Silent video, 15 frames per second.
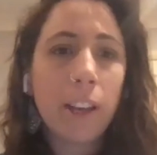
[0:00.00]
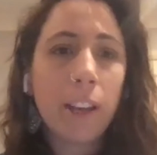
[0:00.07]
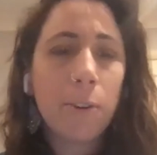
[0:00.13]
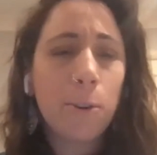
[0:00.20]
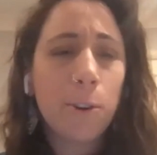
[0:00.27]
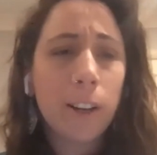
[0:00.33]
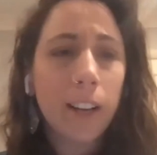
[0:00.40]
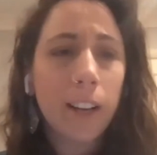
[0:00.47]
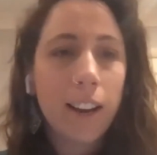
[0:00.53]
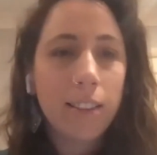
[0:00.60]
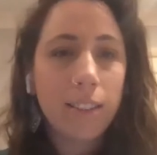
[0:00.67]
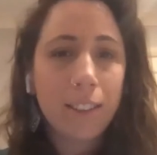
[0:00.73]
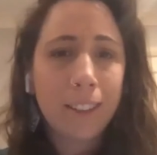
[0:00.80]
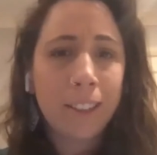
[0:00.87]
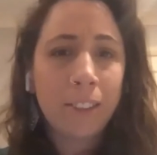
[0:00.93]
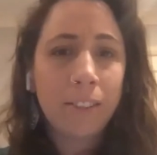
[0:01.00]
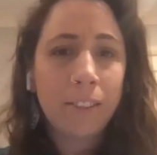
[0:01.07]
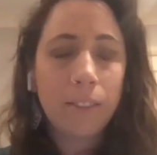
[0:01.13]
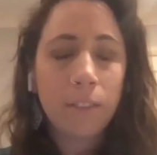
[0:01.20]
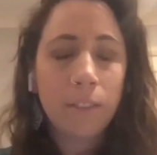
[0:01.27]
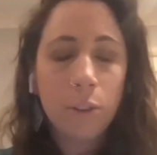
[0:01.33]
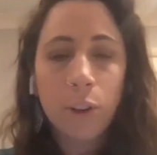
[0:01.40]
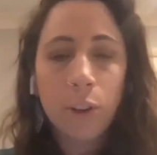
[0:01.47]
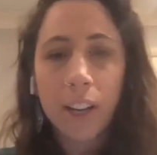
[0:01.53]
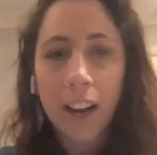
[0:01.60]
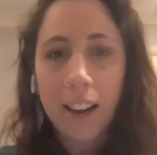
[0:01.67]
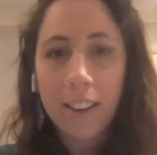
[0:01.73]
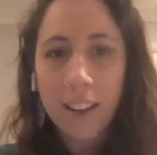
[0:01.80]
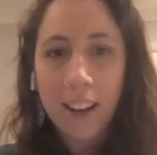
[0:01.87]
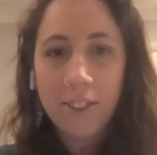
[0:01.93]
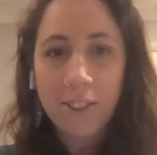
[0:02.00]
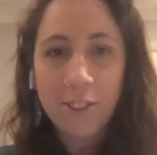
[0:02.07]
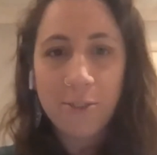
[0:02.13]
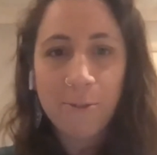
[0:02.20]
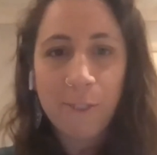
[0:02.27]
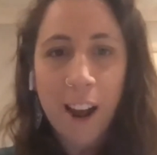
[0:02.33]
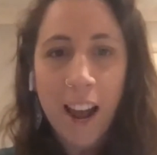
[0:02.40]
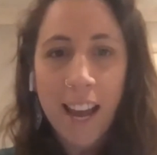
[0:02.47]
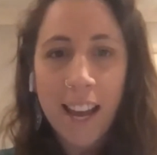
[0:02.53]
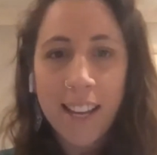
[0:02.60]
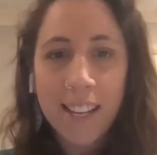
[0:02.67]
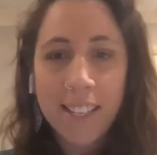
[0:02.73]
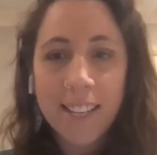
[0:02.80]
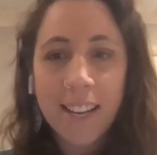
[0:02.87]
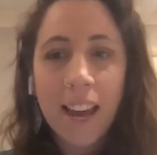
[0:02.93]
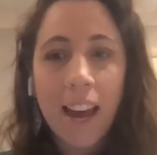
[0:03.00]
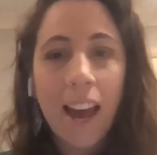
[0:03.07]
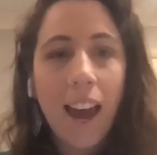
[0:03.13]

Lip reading: organisation Raise,